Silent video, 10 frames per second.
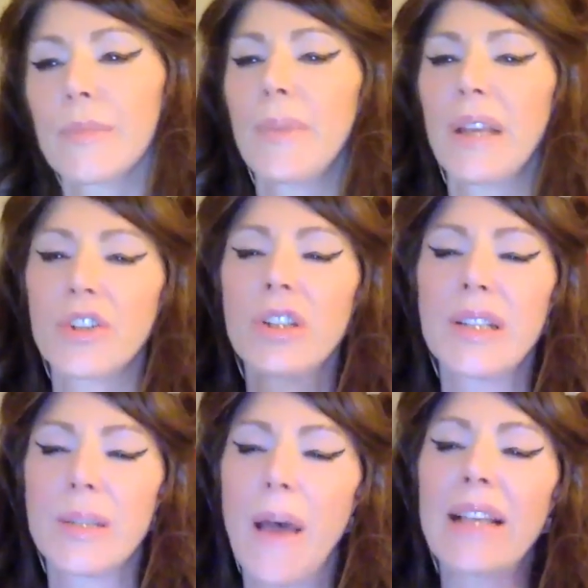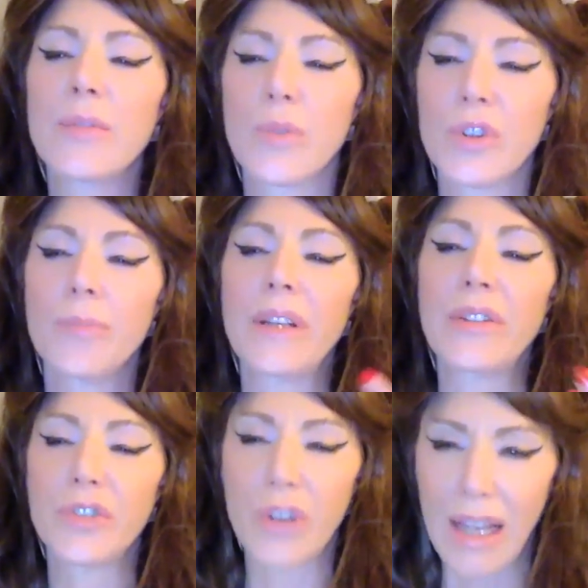because she despised
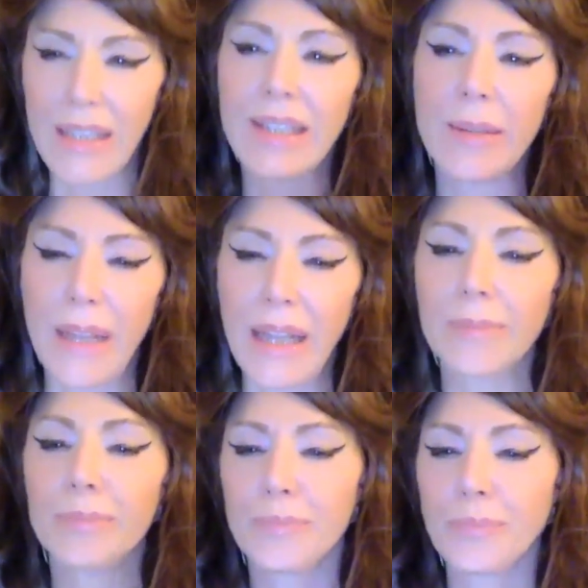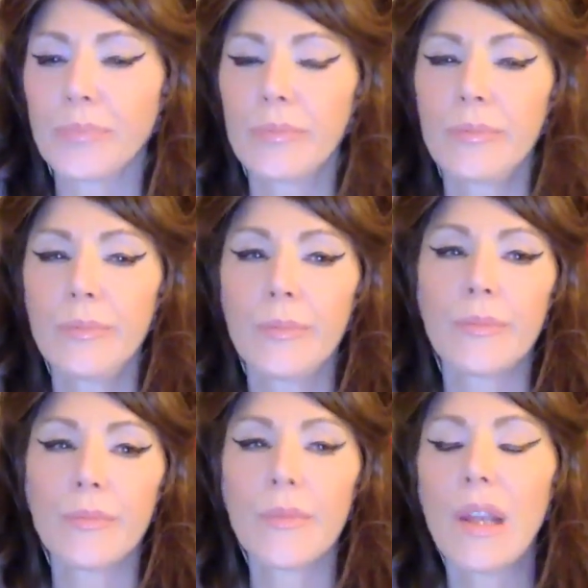worshiping shrines to me.
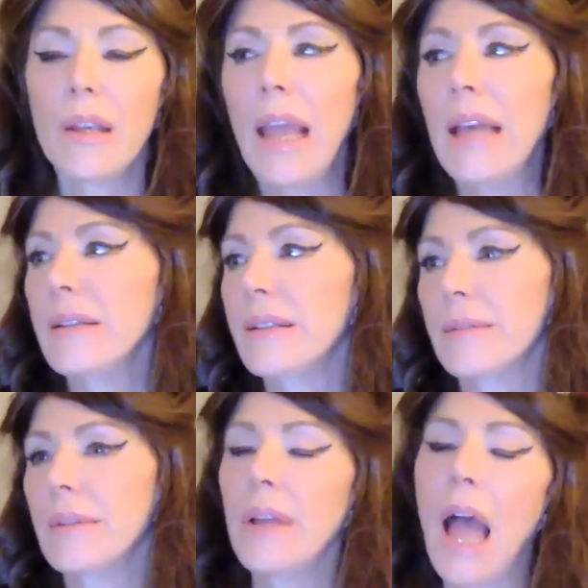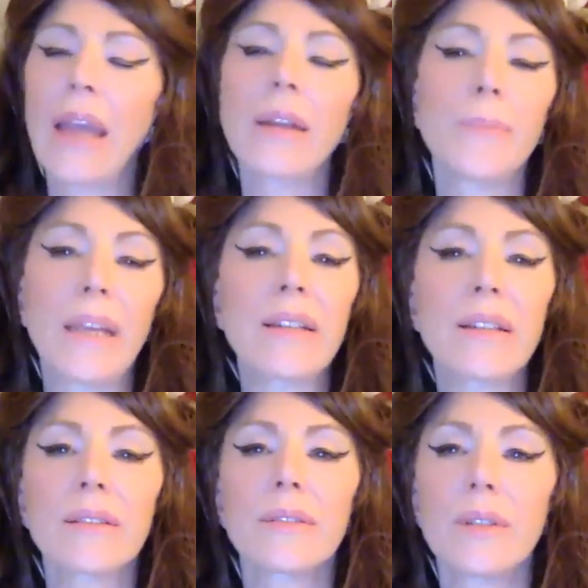And I admit,
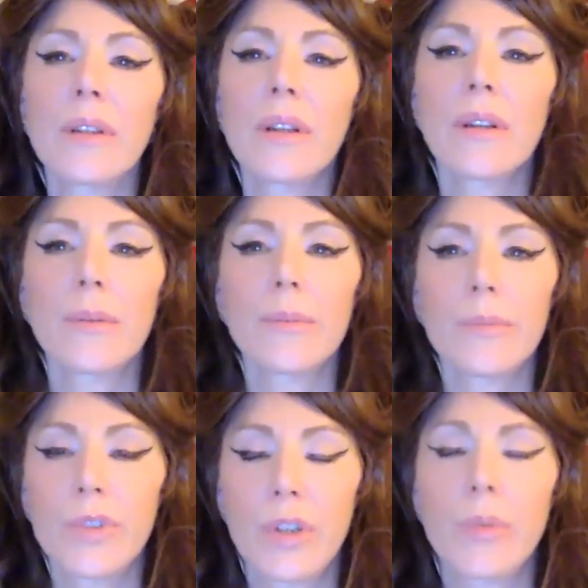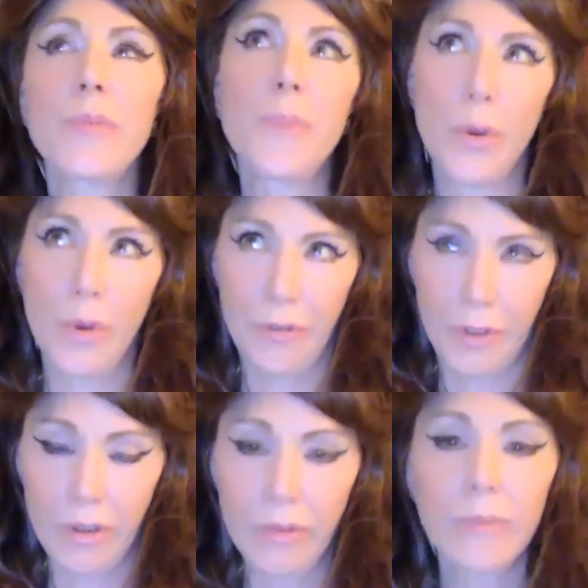she was
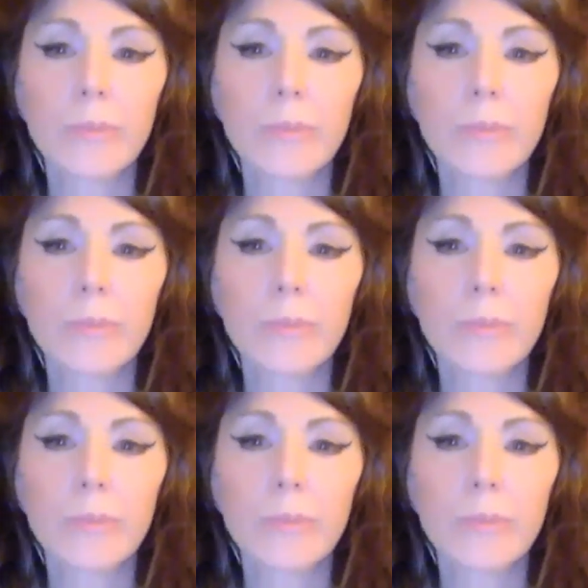beautiful.